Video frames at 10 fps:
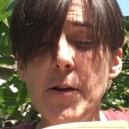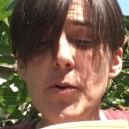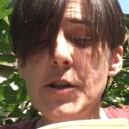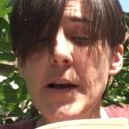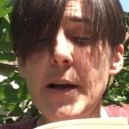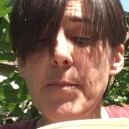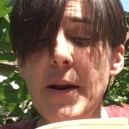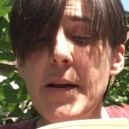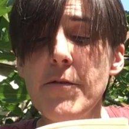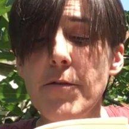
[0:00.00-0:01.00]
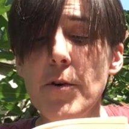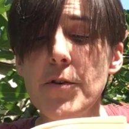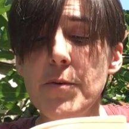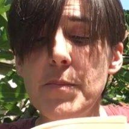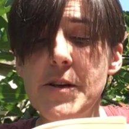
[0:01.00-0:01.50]
looks like a plain
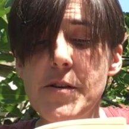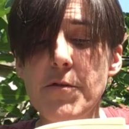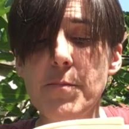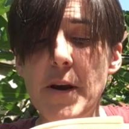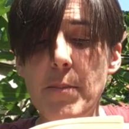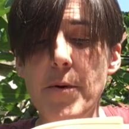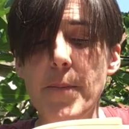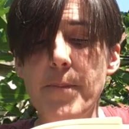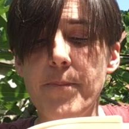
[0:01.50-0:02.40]
folded piece of paper.